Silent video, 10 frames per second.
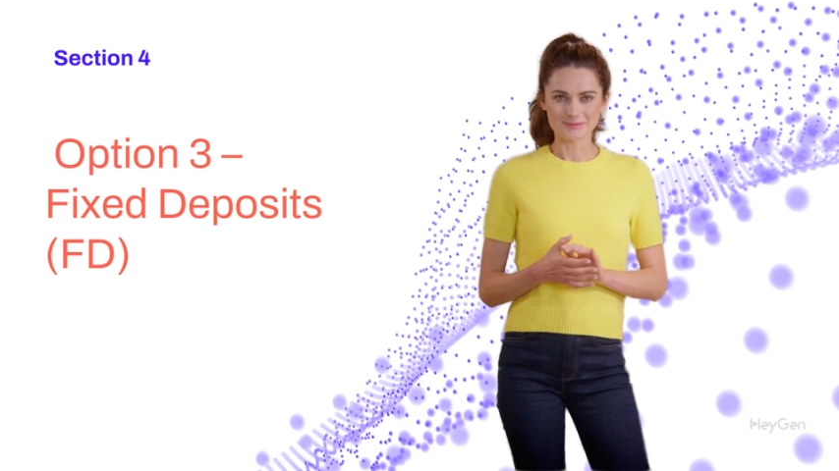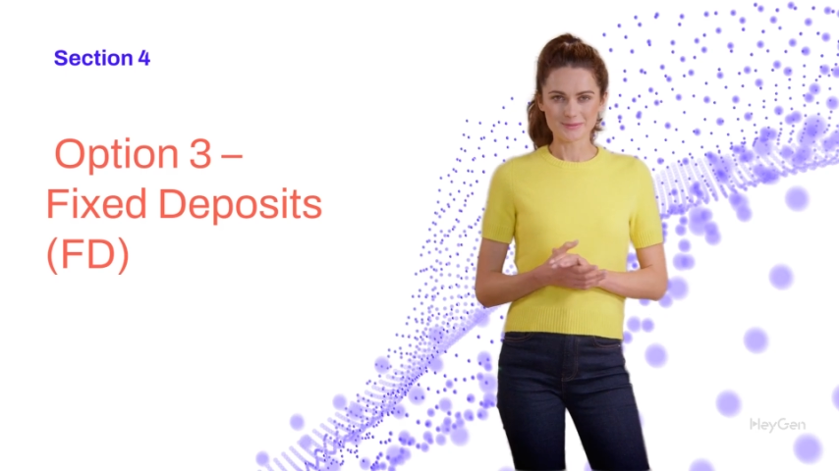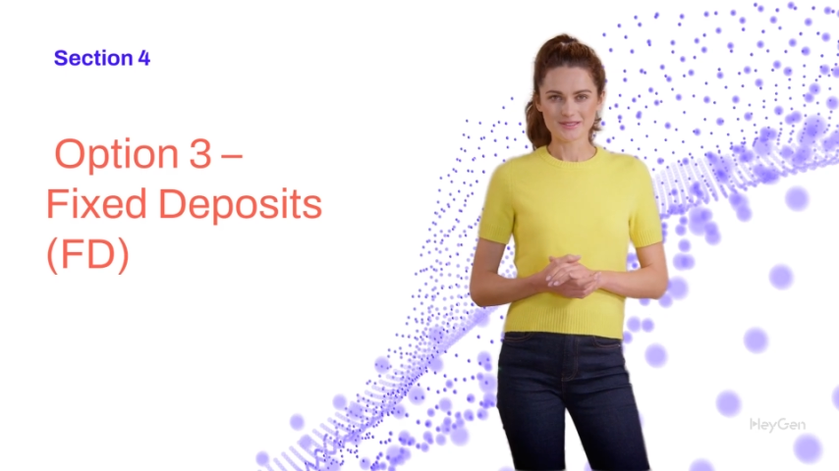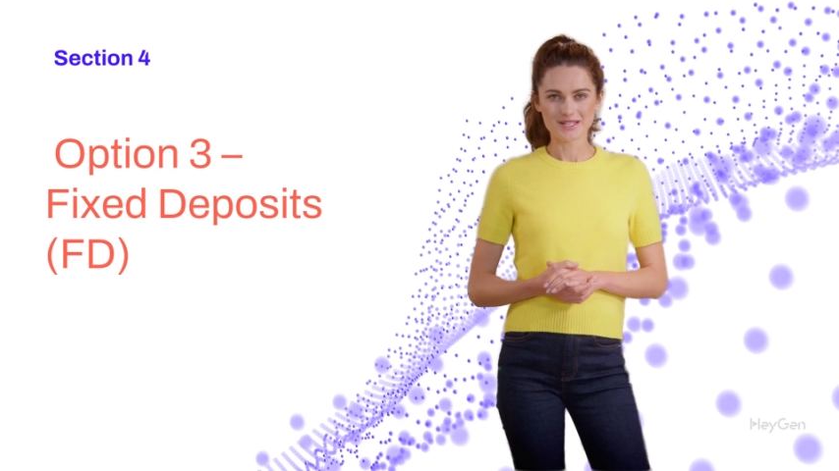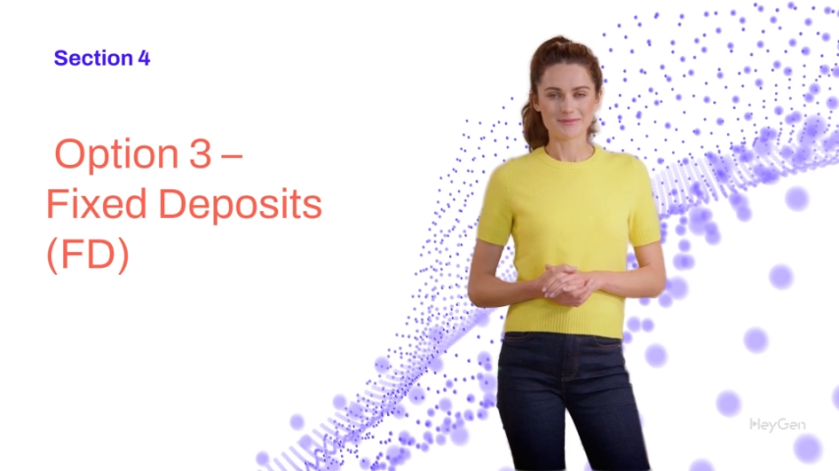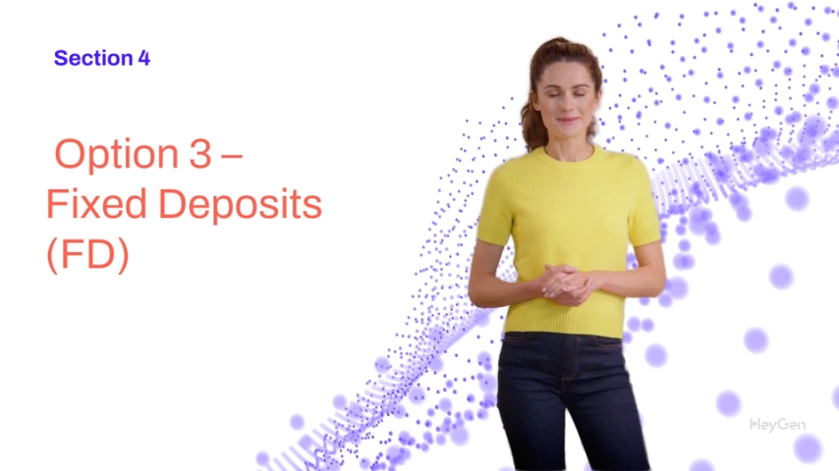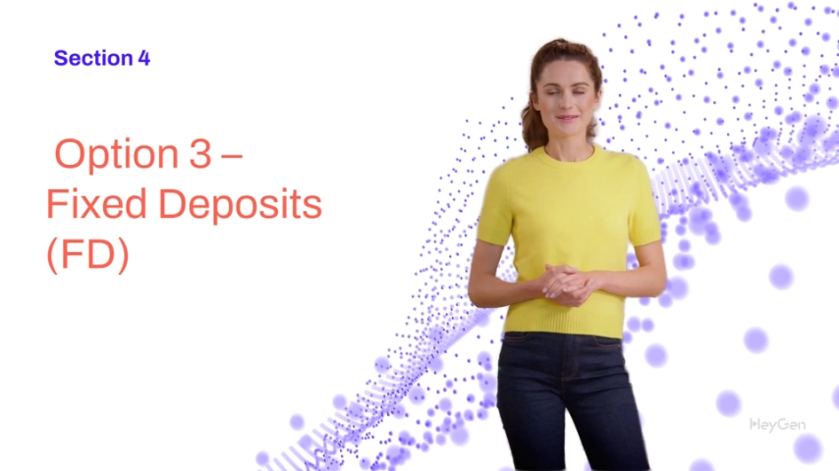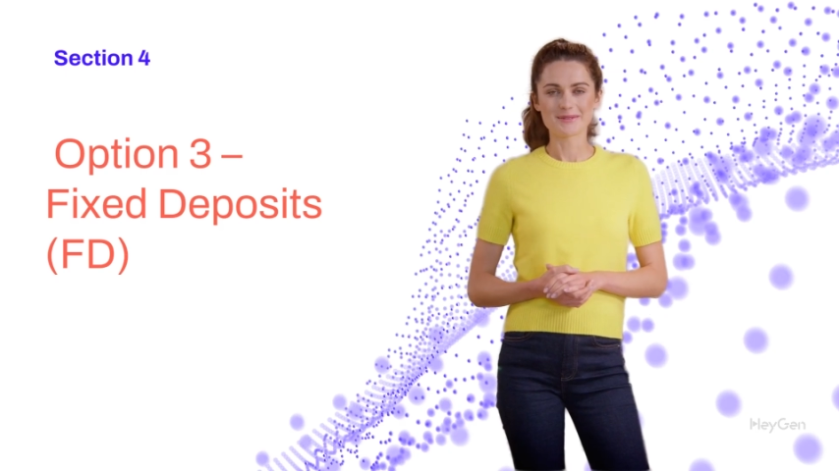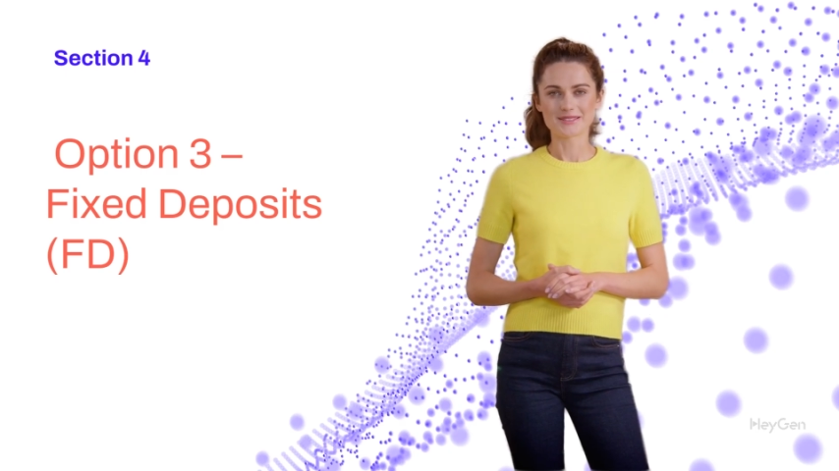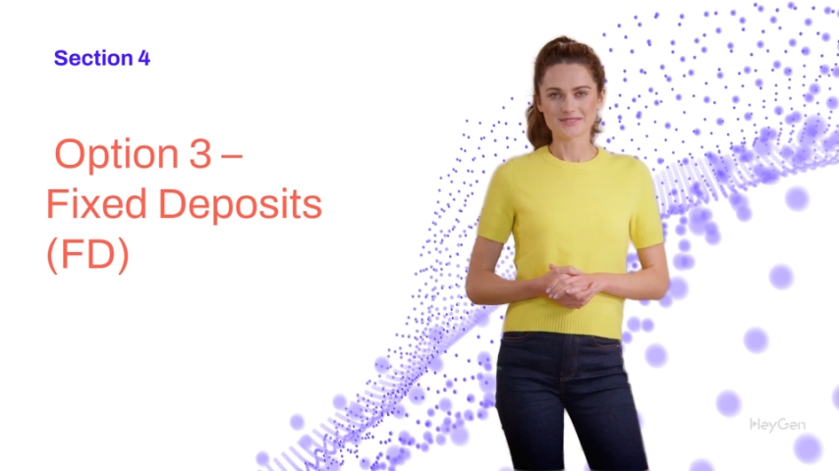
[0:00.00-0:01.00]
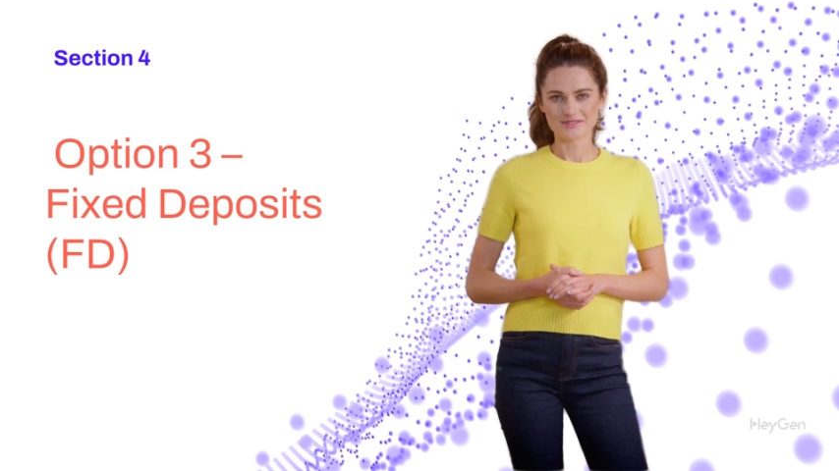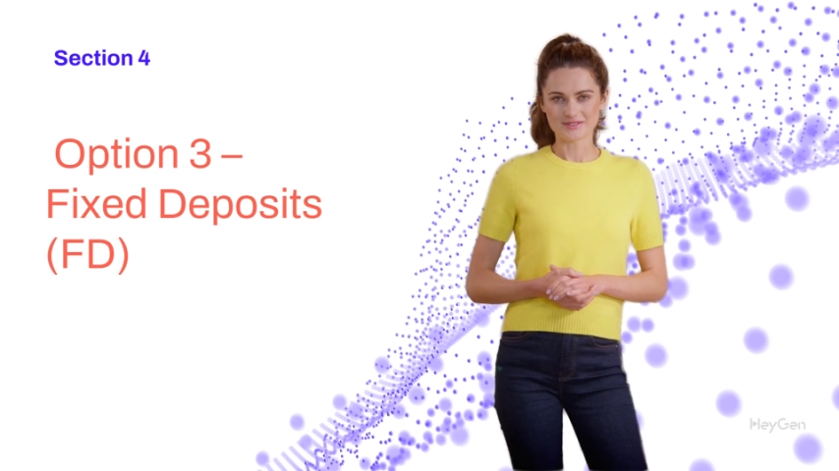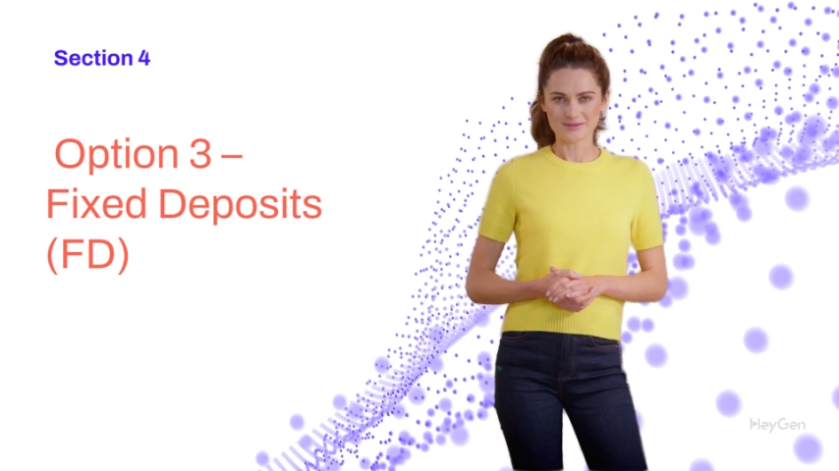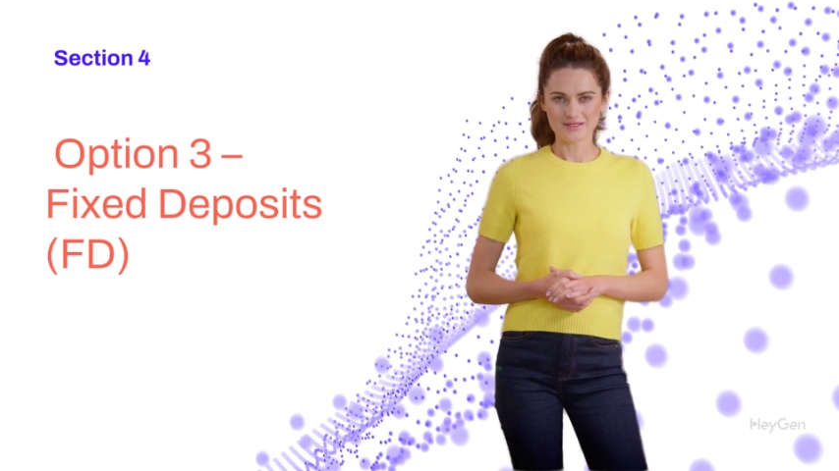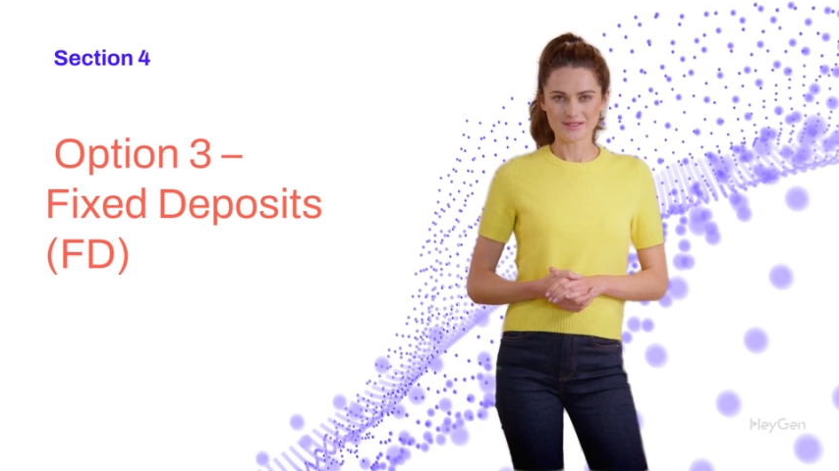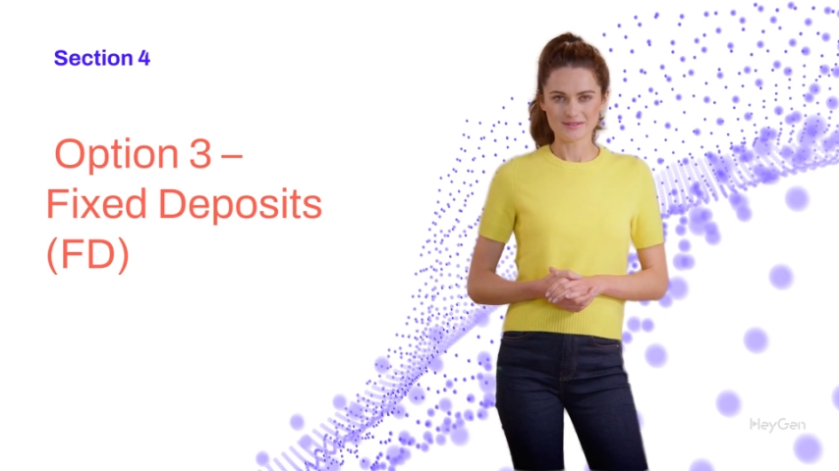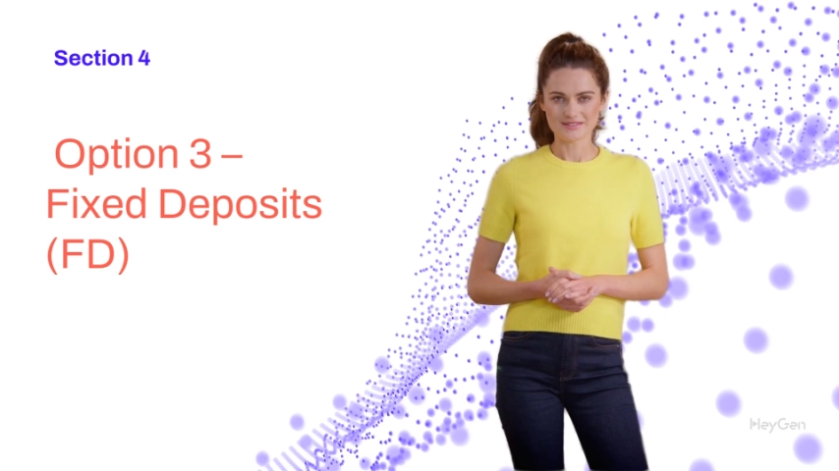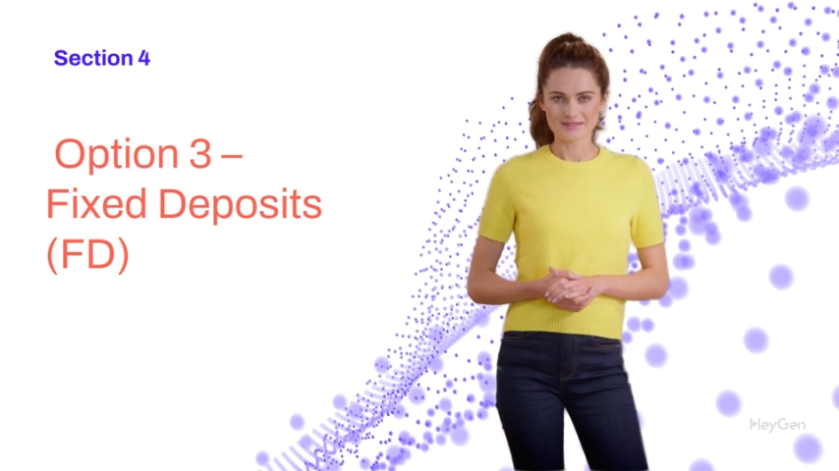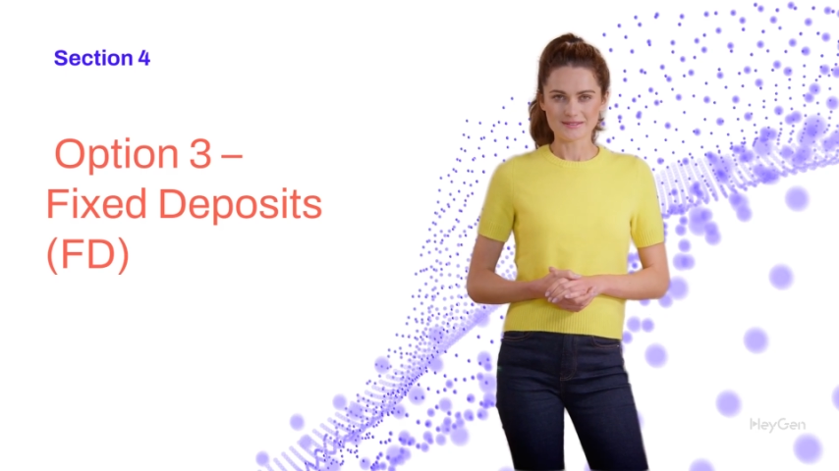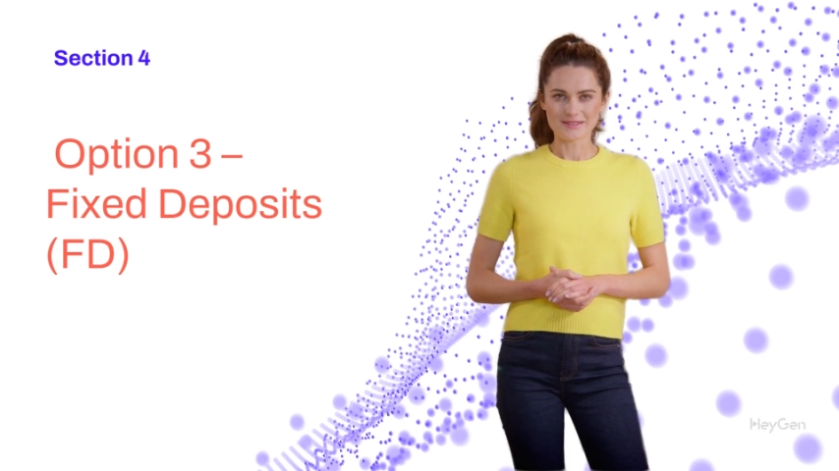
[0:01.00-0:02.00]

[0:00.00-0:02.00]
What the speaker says: or down payment in 2 years,